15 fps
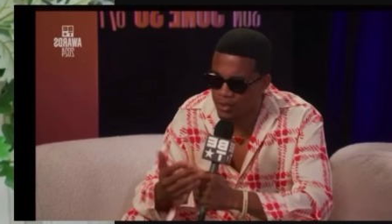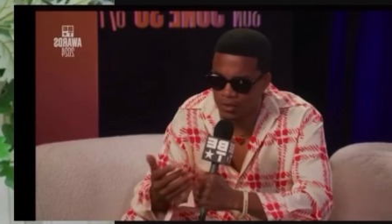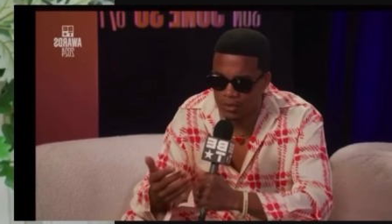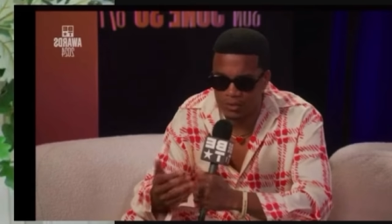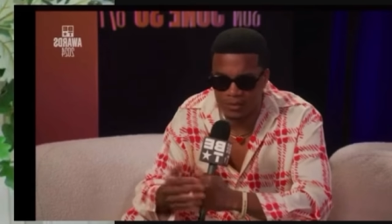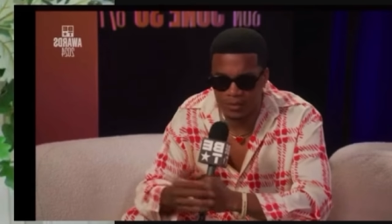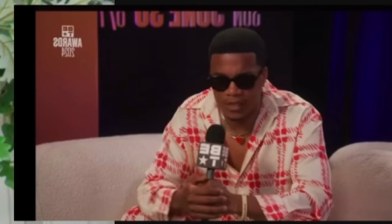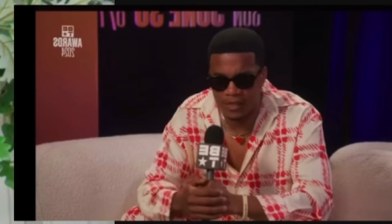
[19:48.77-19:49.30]

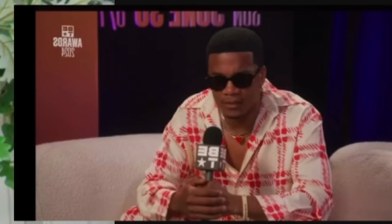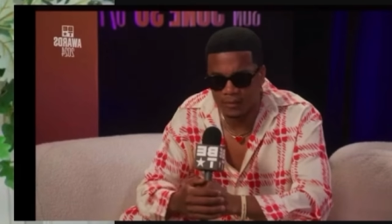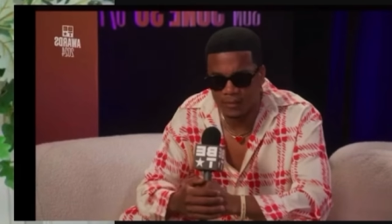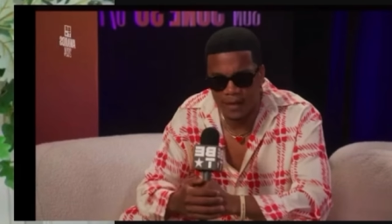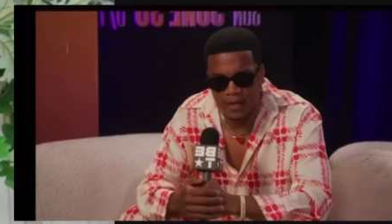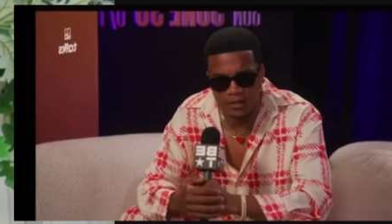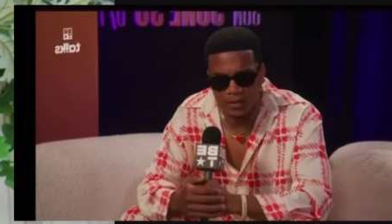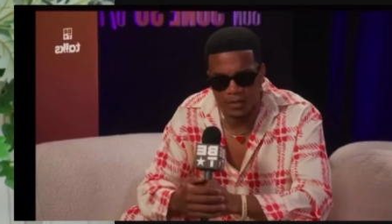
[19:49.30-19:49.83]
Joe,
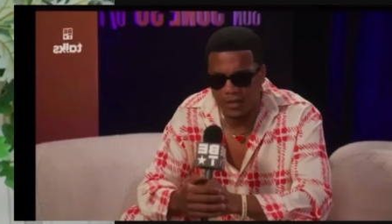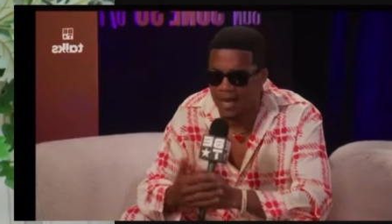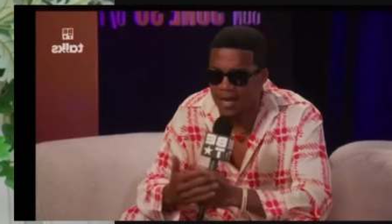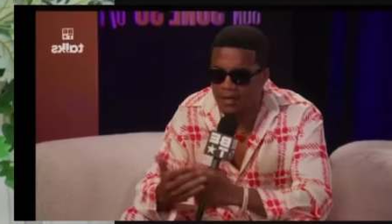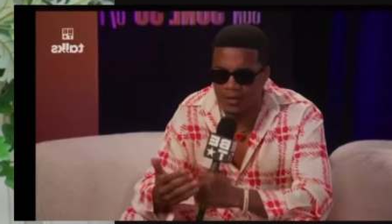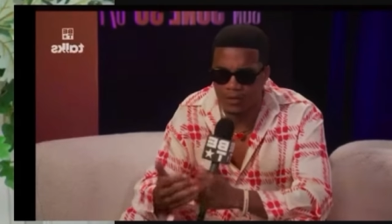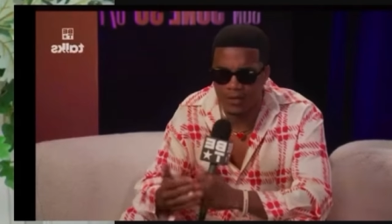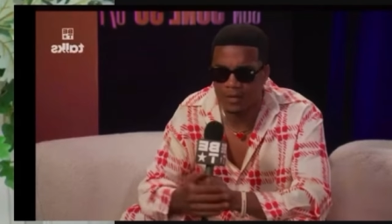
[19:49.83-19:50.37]
Taylor Palador, a
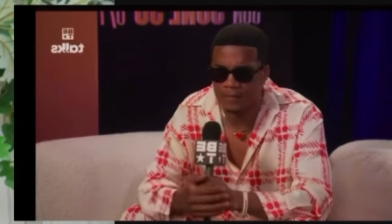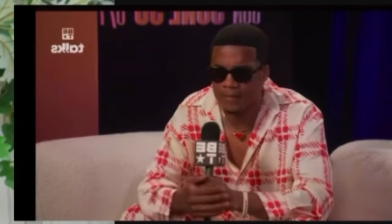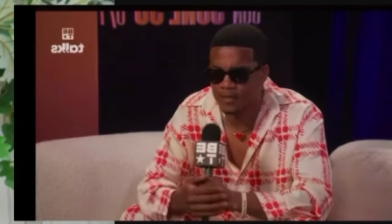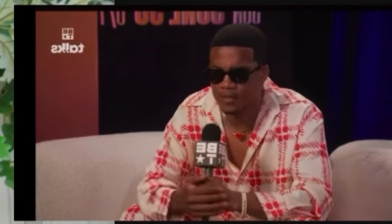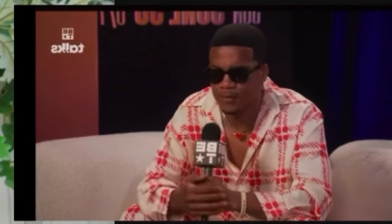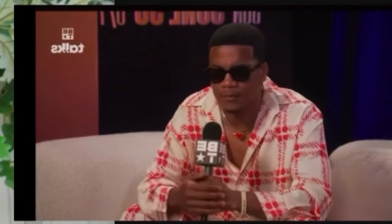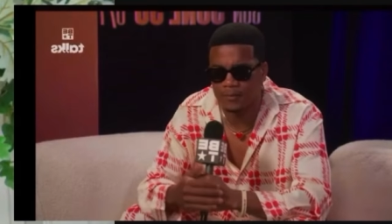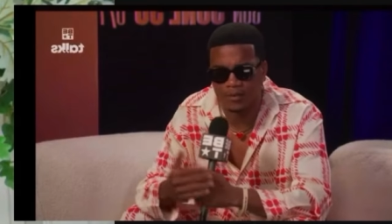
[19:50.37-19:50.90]
lot of great,
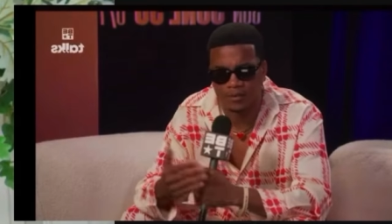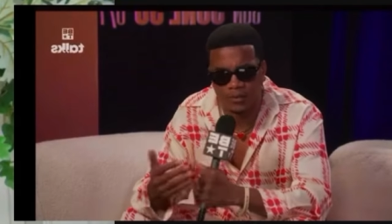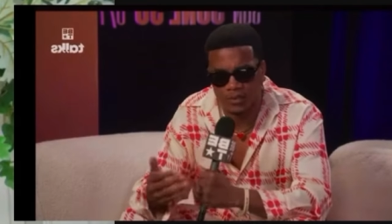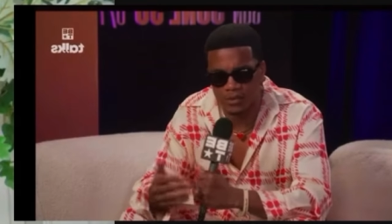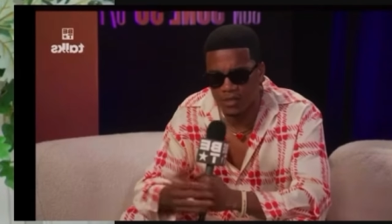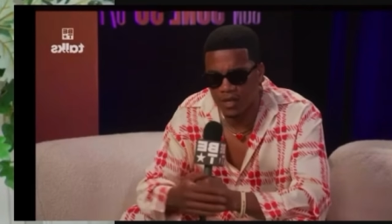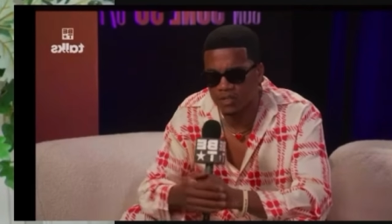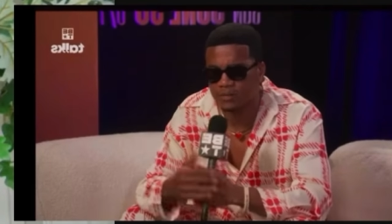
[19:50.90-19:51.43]
amazing people. Mr.
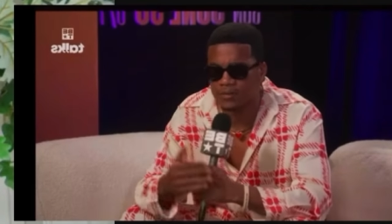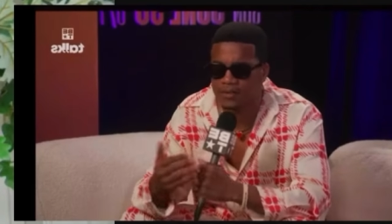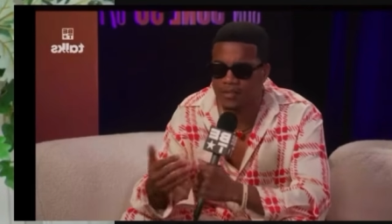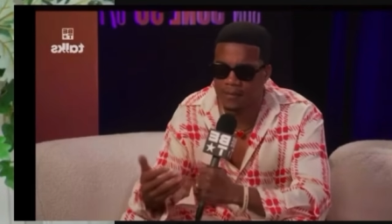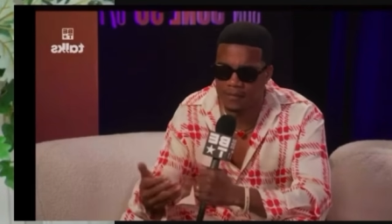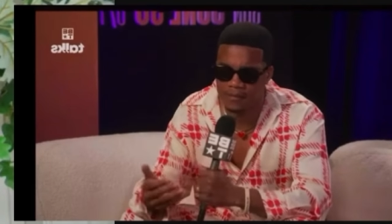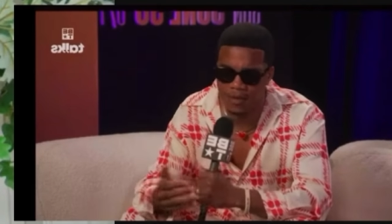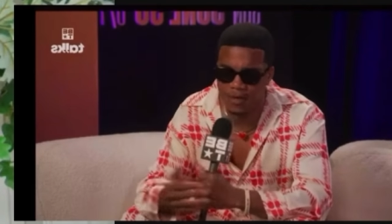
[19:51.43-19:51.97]
Richard Lawson,
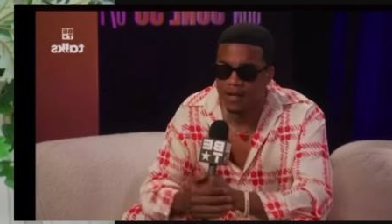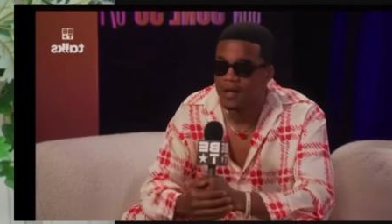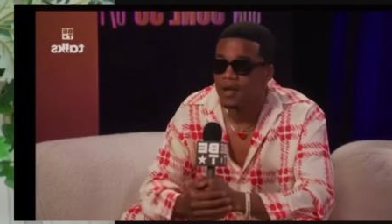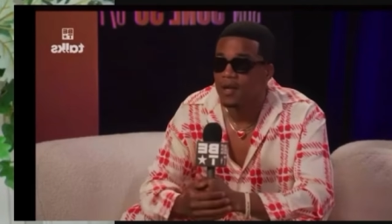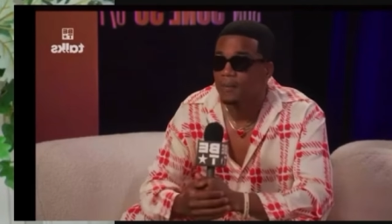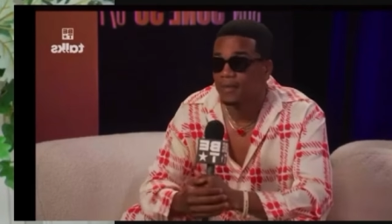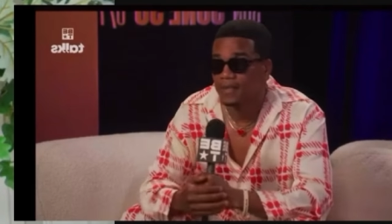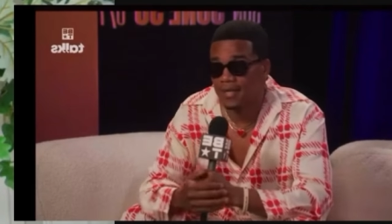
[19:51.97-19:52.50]
Mr. Debbie Moore.
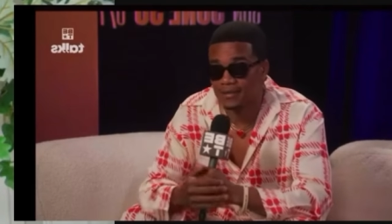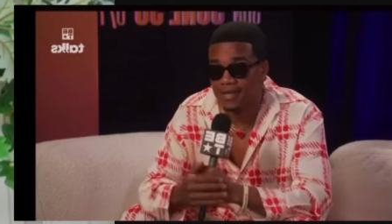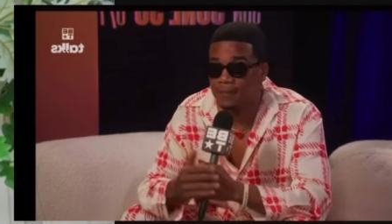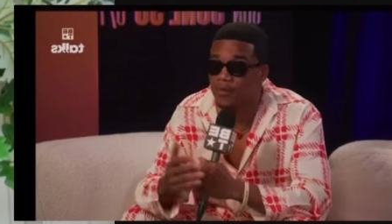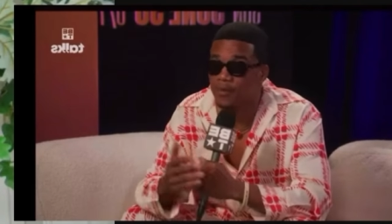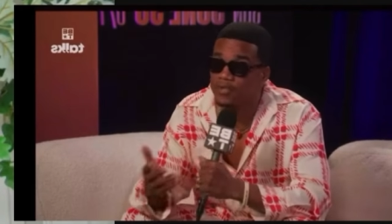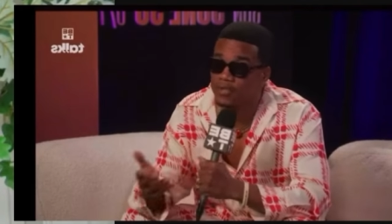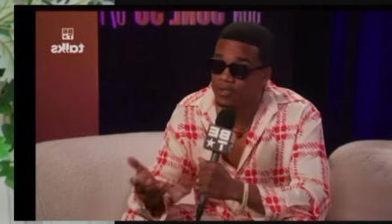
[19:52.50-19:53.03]
But yes,
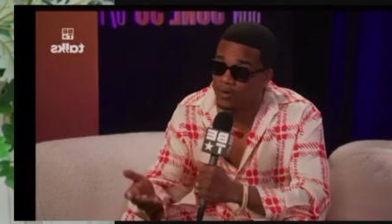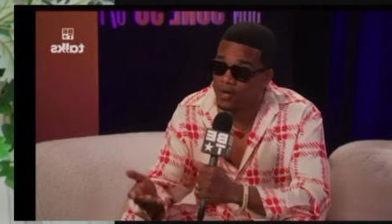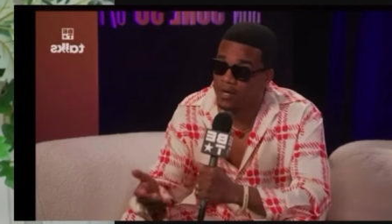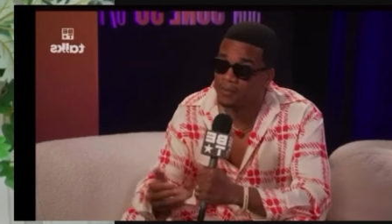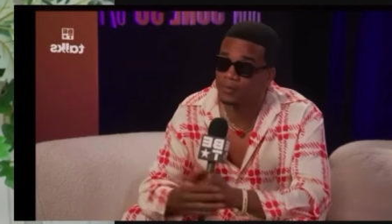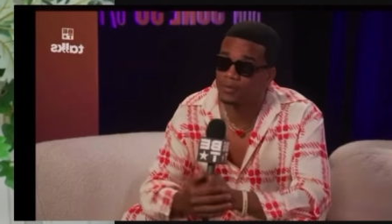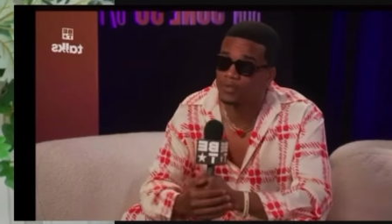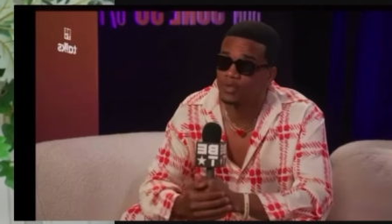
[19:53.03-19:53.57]
that movie's
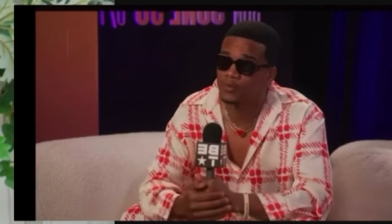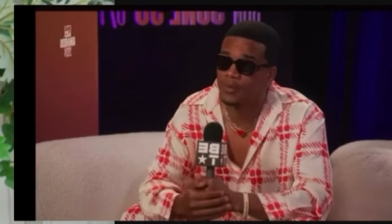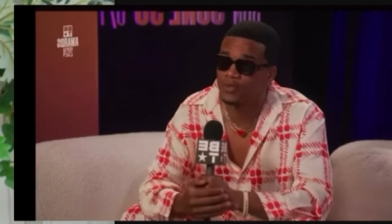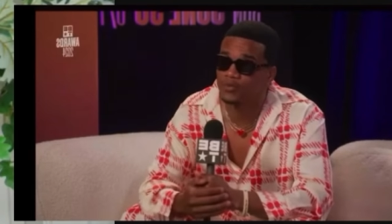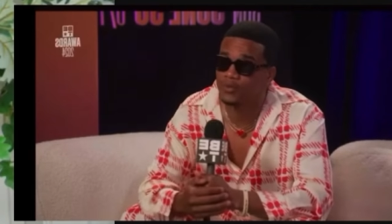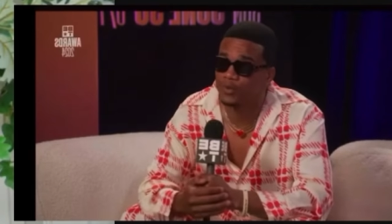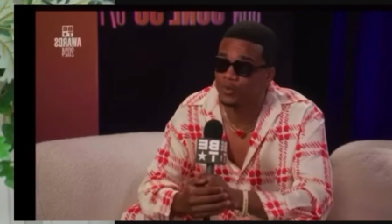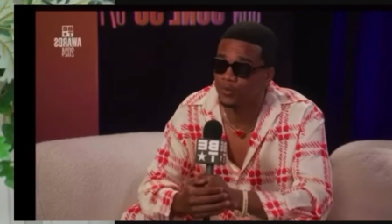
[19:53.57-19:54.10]
incredible.
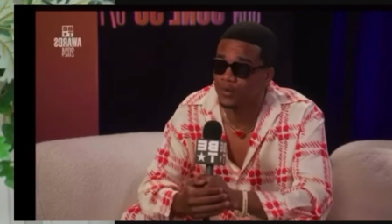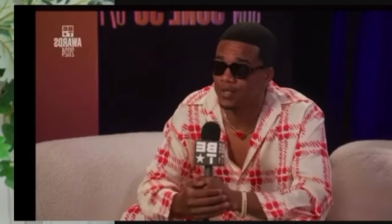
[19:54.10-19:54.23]
Suspenseful